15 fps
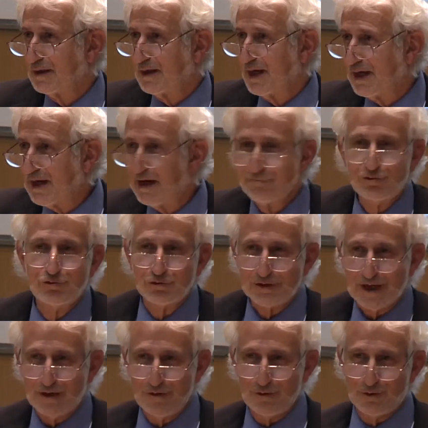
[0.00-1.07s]
I have to
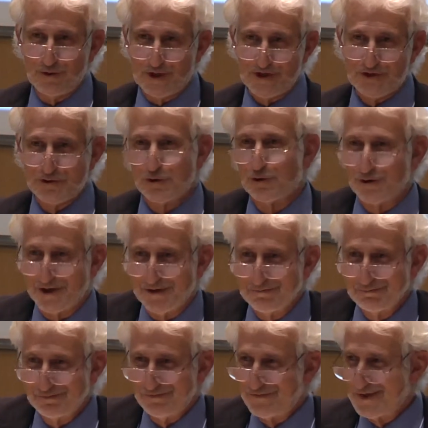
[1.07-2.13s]
tell you a story
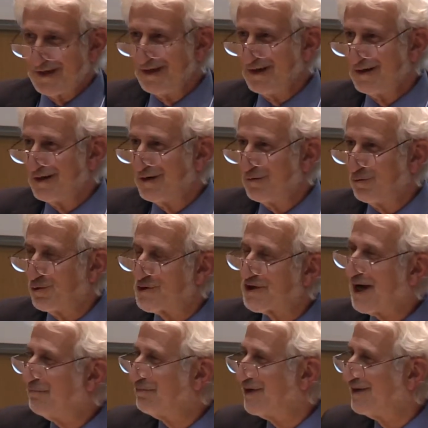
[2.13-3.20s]
which
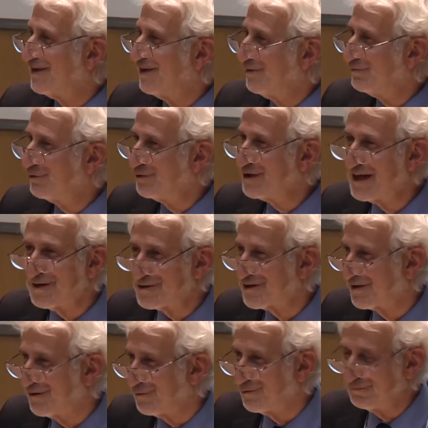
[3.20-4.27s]
happened a few years
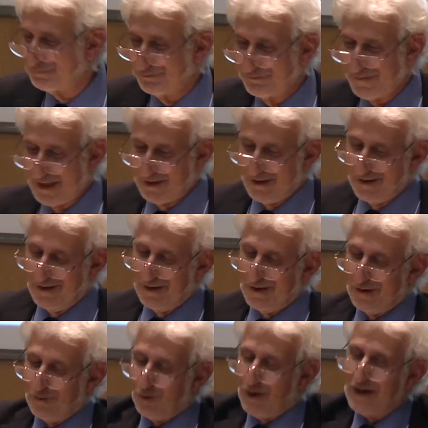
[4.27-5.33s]
ago
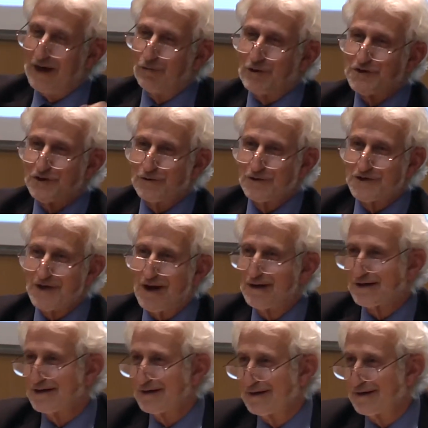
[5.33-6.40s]
while I was
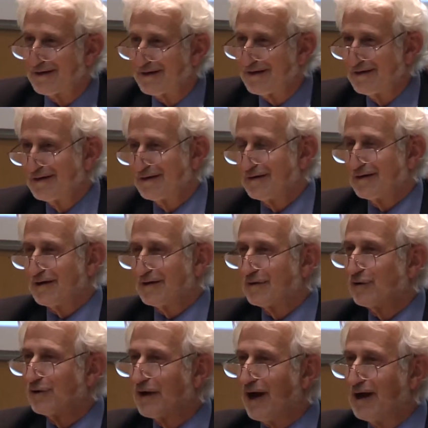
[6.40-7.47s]
consulting in
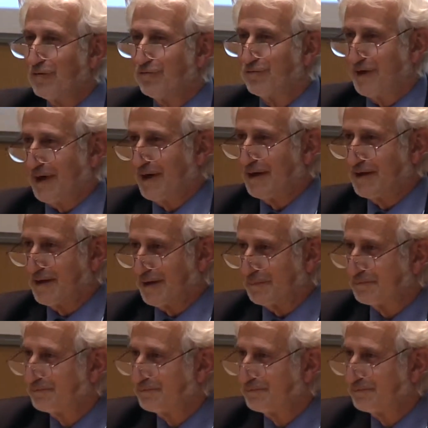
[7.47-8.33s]
the Gulf area.